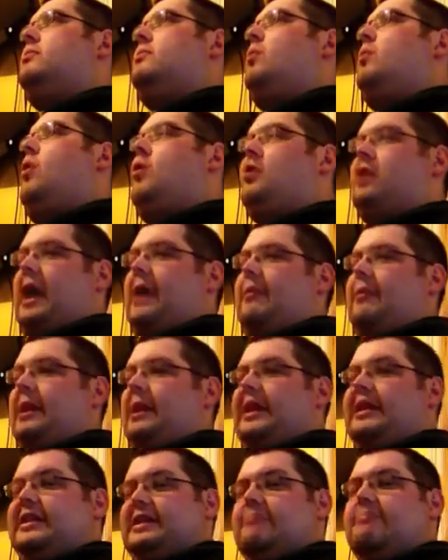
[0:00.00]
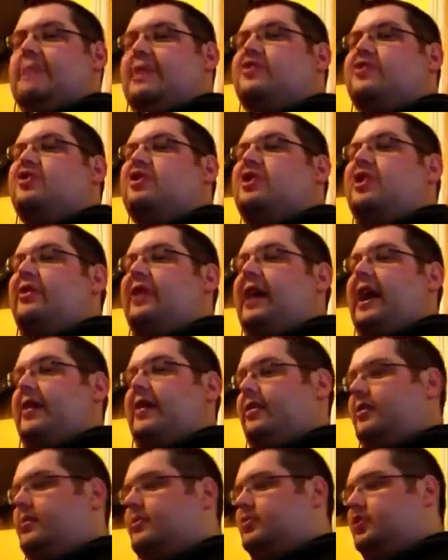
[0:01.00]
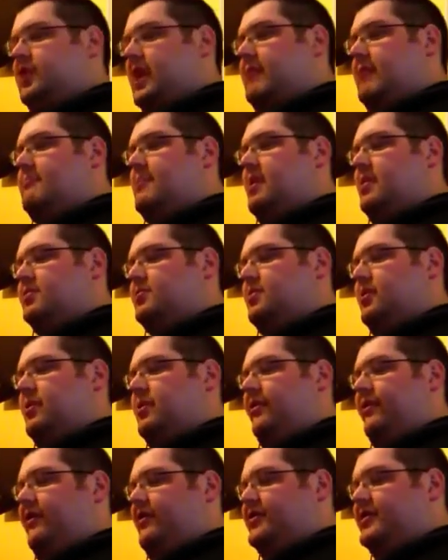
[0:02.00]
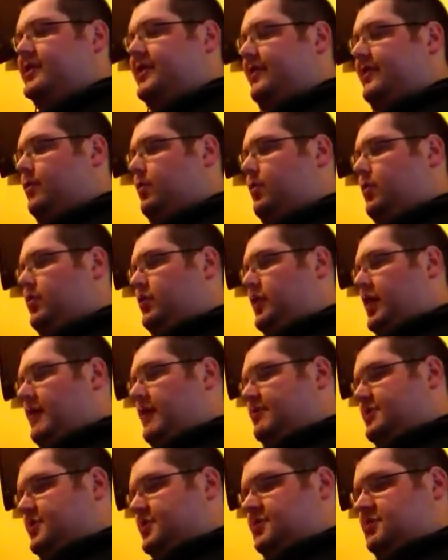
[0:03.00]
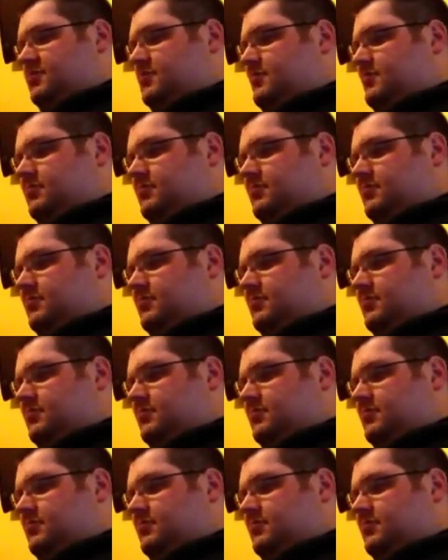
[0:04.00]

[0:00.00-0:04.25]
wargaming, and it did mention in there that Chainmail was one of the first ever war games